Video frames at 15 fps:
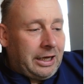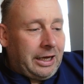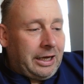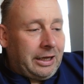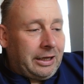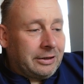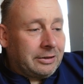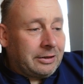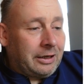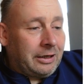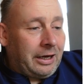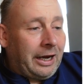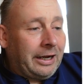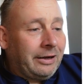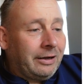And
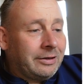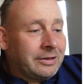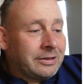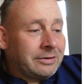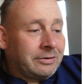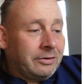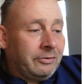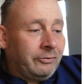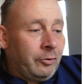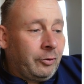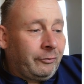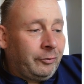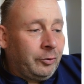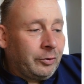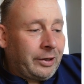I done this
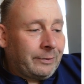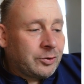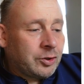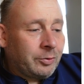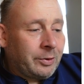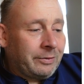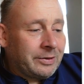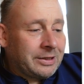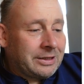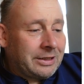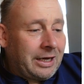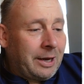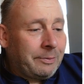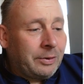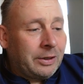workflow capturing with
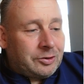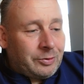the app,